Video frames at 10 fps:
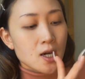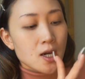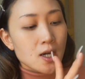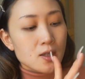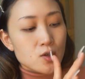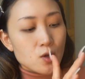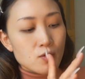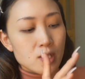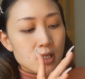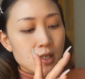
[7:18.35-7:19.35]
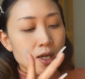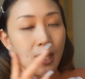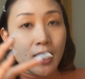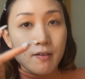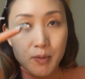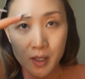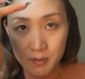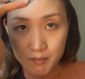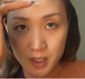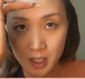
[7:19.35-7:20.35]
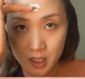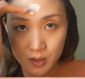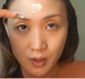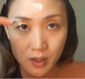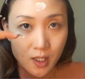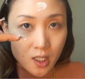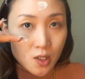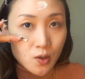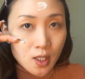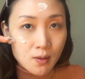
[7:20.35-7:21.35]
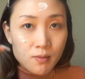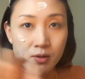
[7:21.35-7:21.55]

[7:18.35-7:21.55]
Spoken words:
and so recently I've been obsessed with this cream.